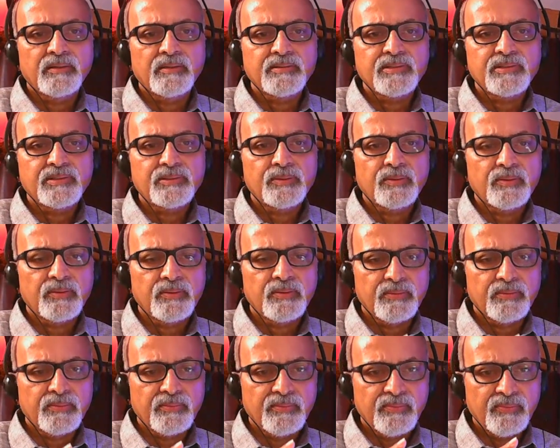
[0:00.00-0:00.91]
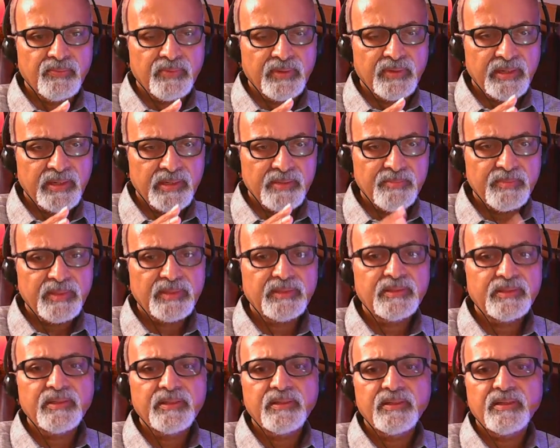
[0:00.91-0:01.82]
So we
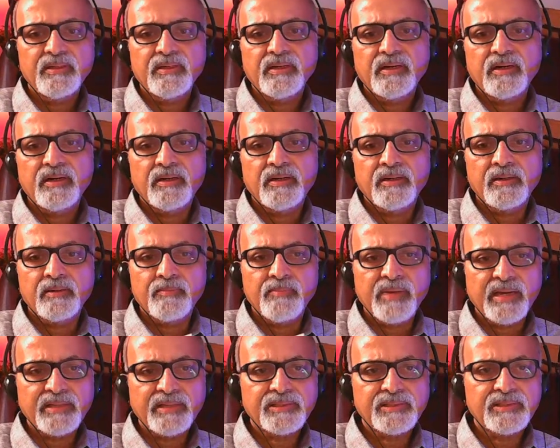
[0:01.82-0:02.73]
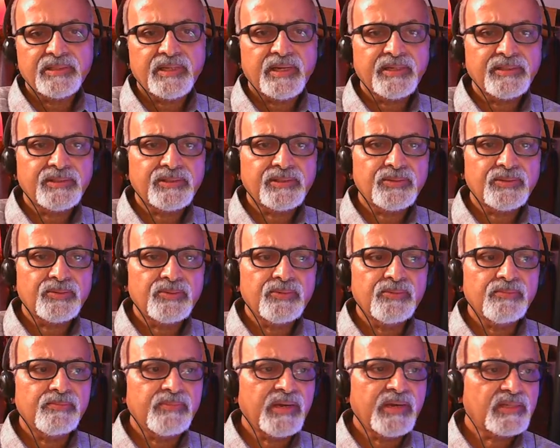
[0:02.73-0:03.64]
limit the batch size
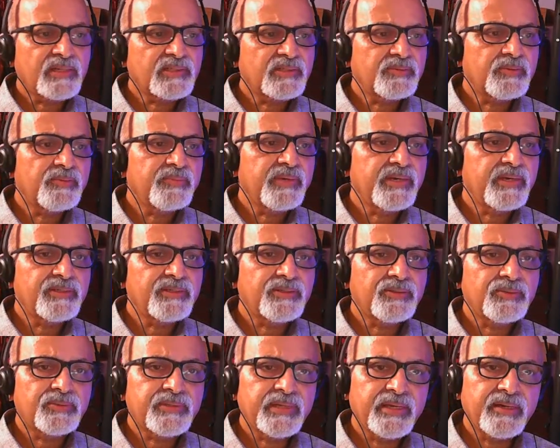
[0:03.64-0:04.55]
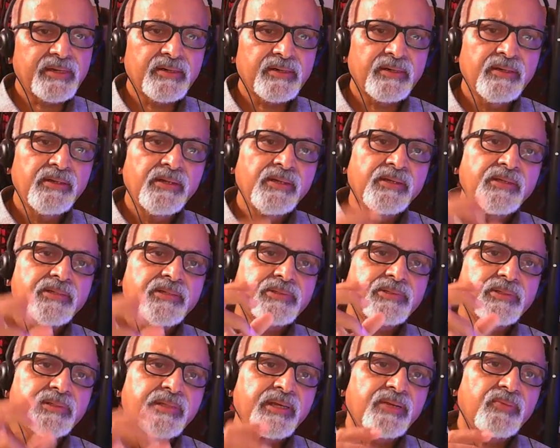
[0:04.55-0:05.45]
to maximum 8 to 10
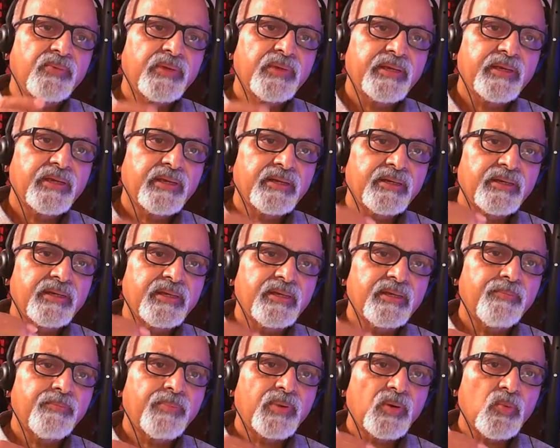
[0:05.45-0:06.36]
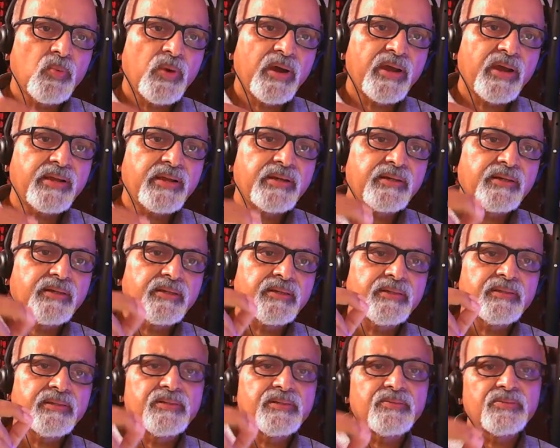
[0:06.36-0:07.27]
so that we can provide
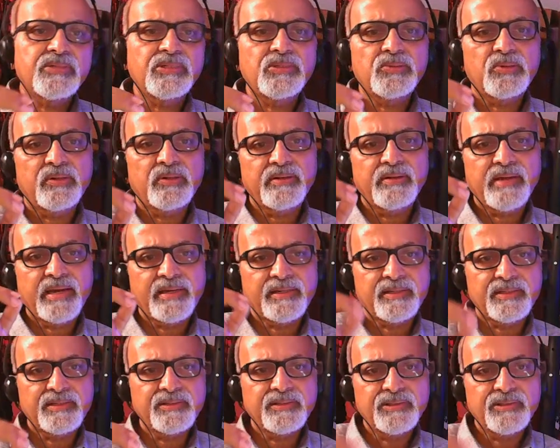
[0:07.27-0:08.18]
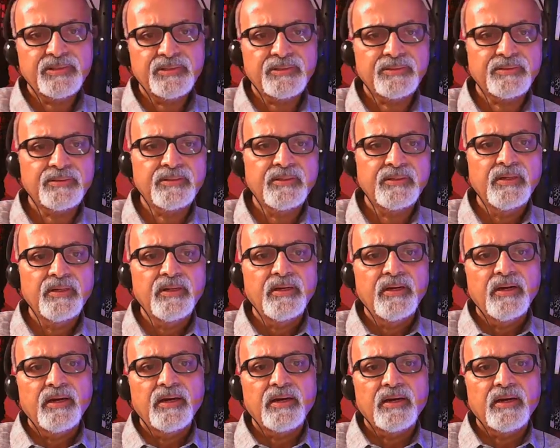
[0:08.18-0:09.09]
individual attention
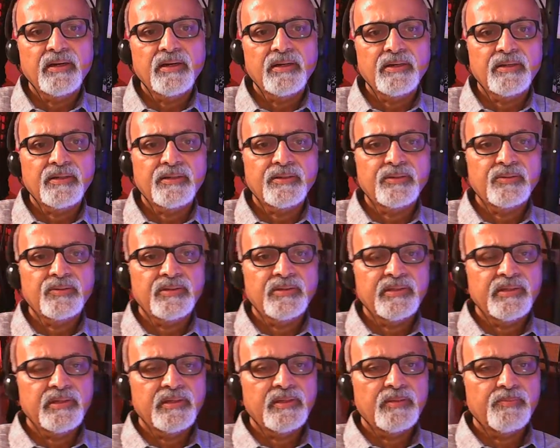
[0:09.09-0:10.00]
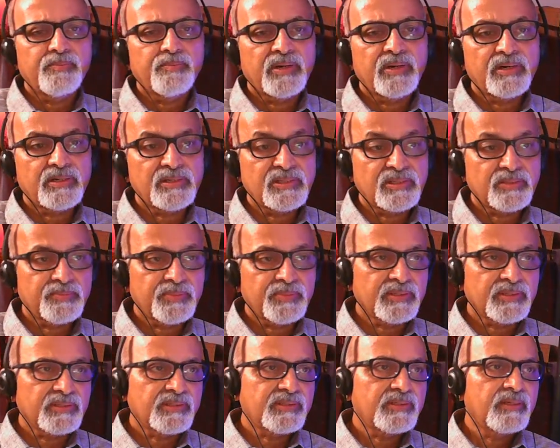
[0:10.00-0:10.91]
to the
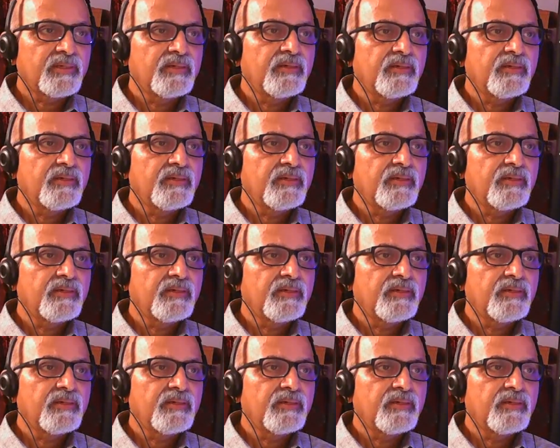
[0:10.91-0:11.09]
participants.